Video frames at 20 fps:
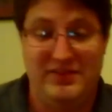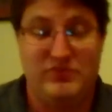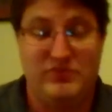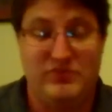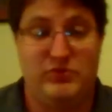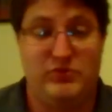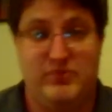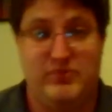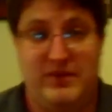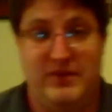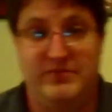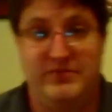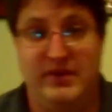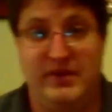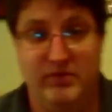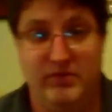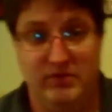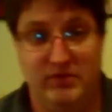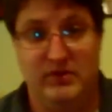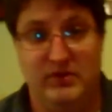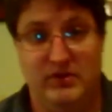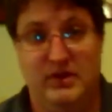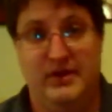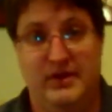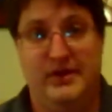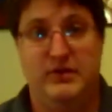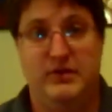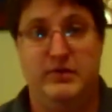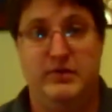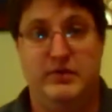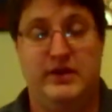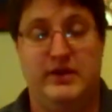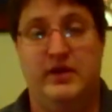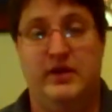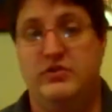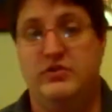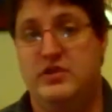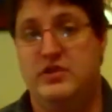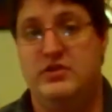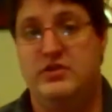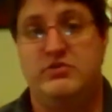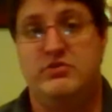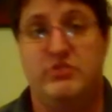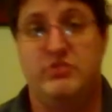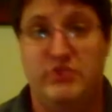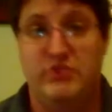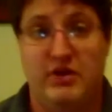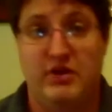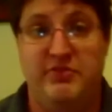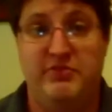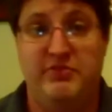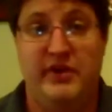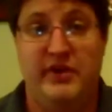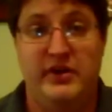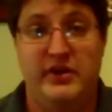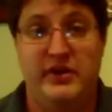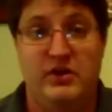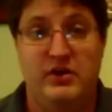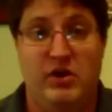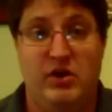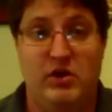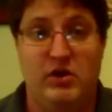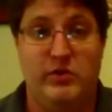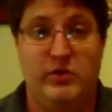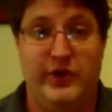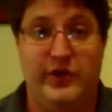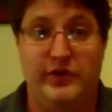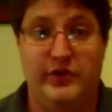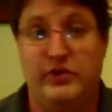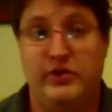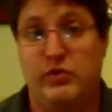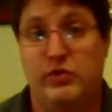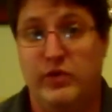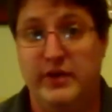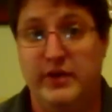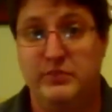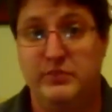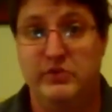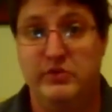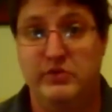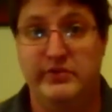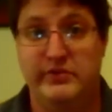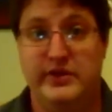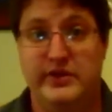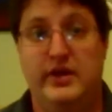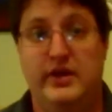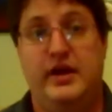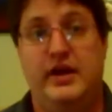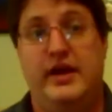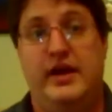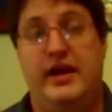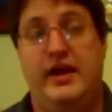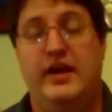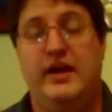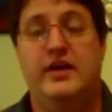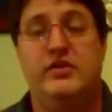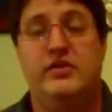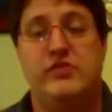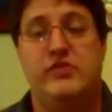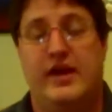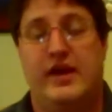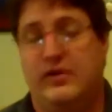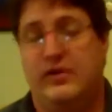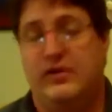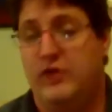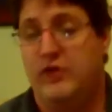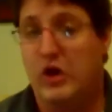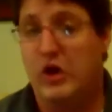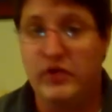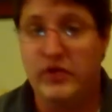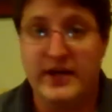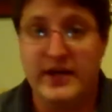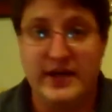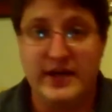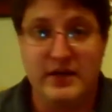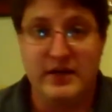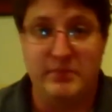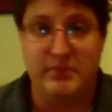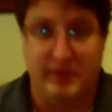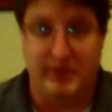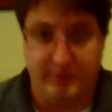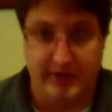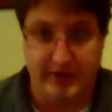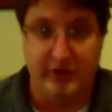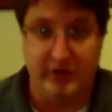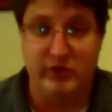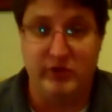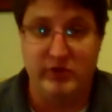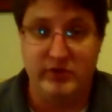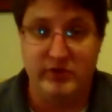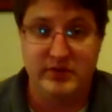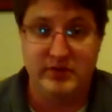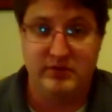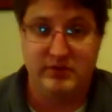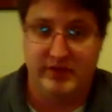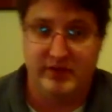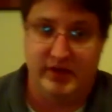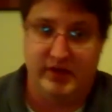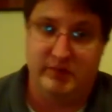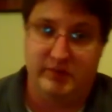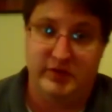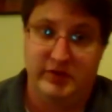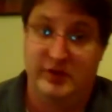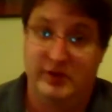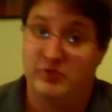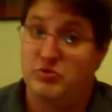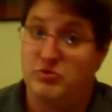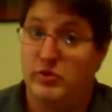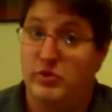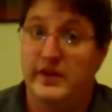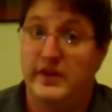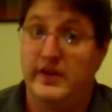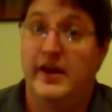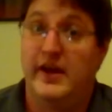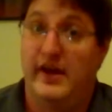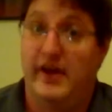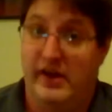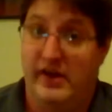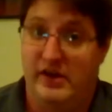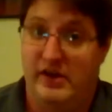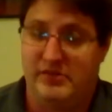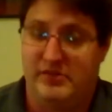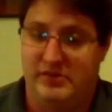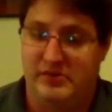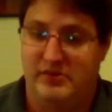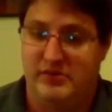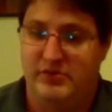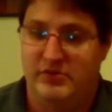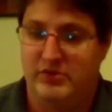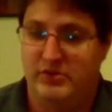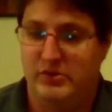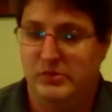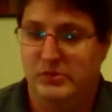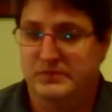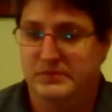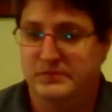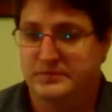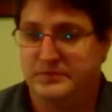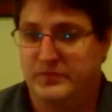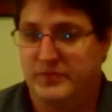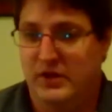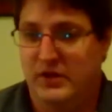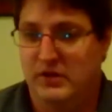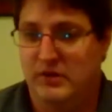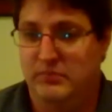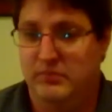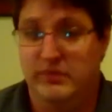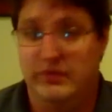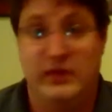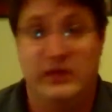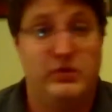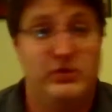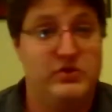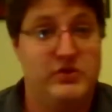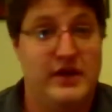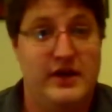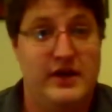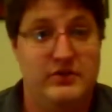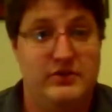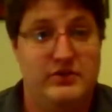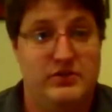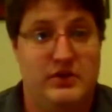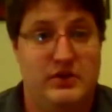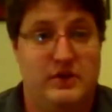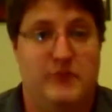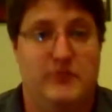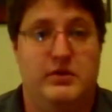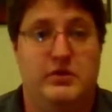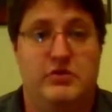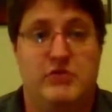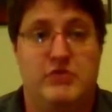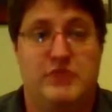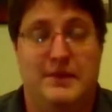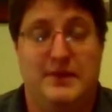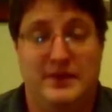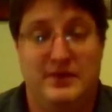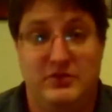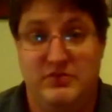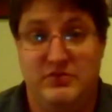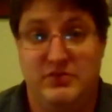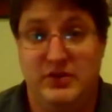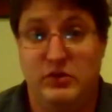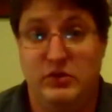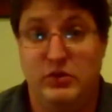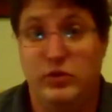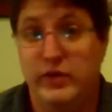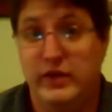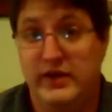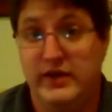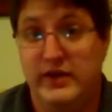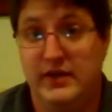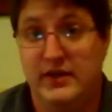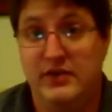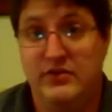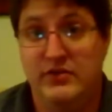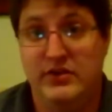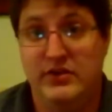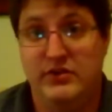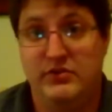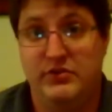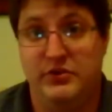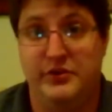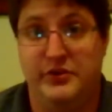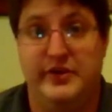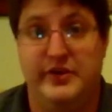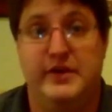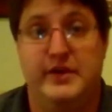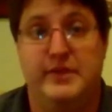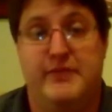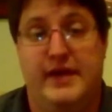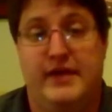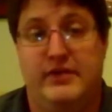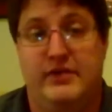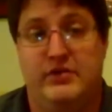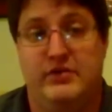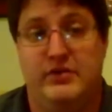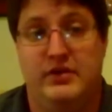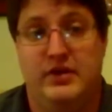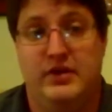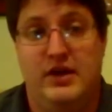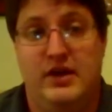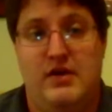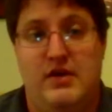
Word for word: this one's my favorite because it is just a fun, all around great movie. And I don't own it yet, but I'm gonna own it. I'm gonna enjoy the heck out of it. So um, anyways, guys, I'm going to try to make this video quick and easy so you can get back to